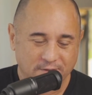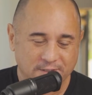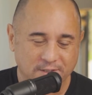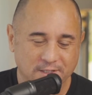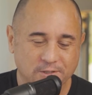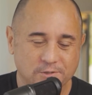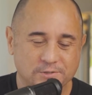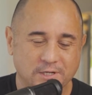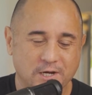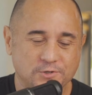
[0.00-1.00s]
The deal
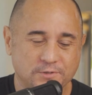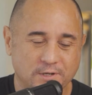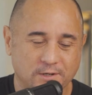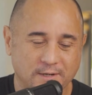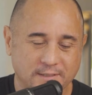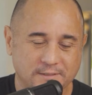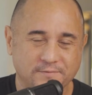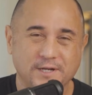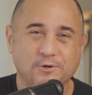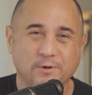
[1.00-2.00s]
includes a $100
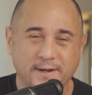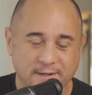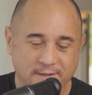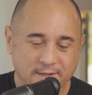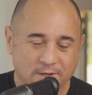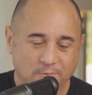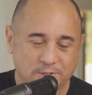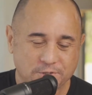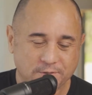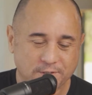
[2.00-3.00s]
activity credit,
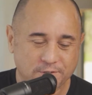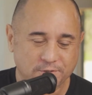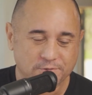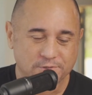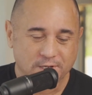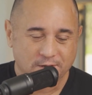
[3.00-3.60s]
which you can use